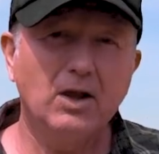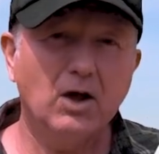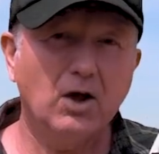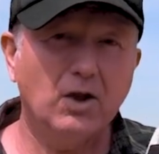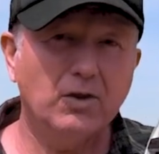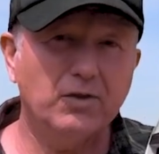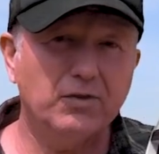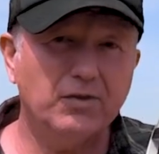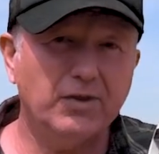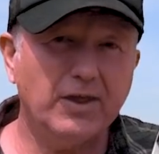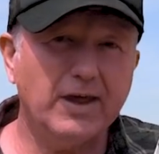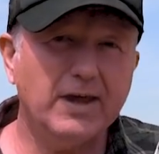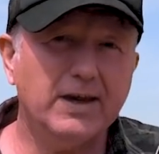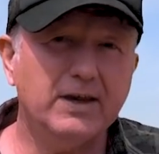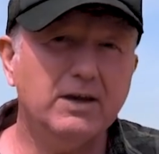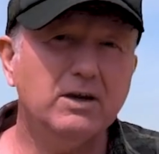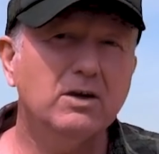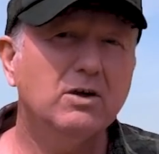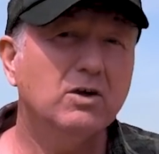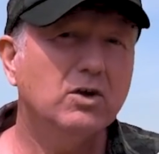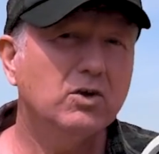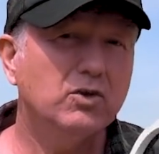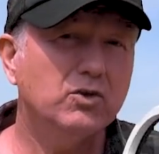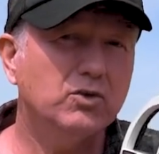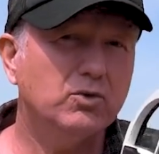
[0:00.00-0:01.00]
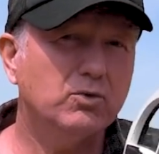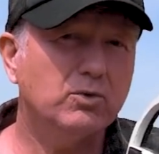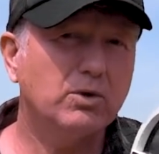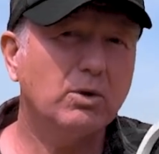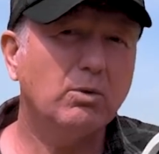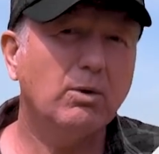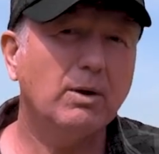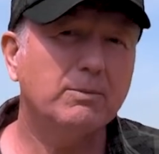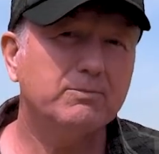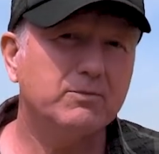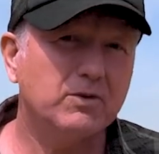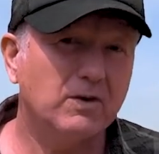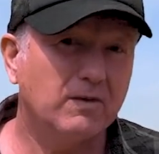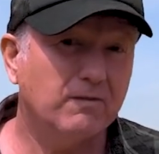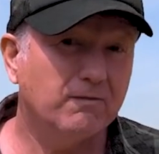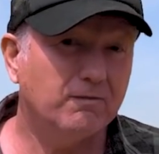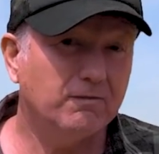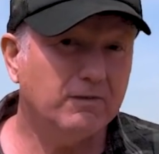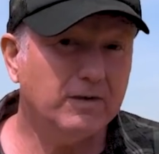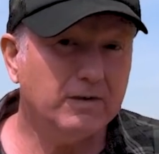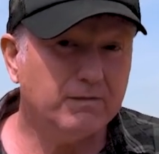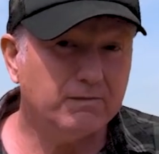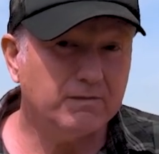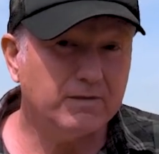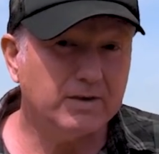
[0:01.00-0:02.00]
And then you go up to the
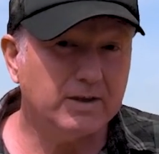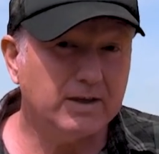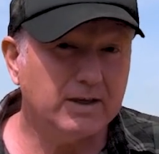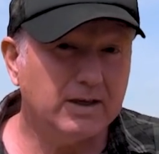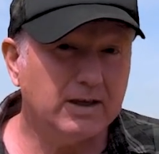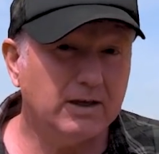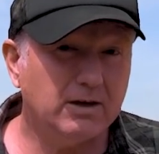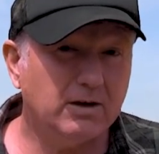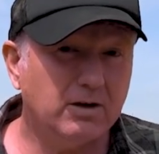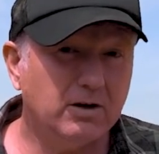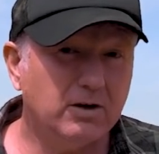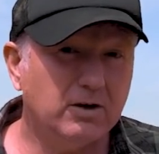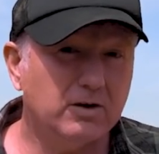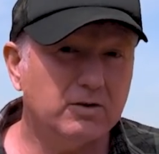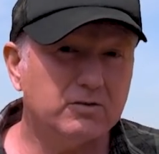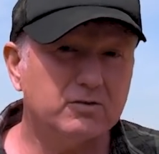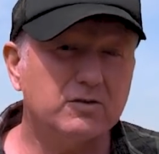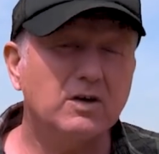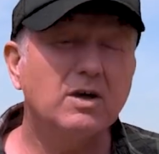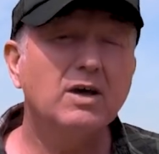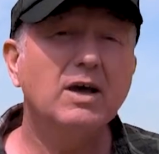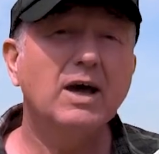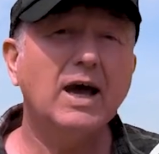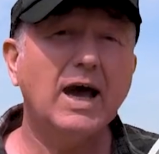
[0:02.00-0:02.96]
50 kilohertz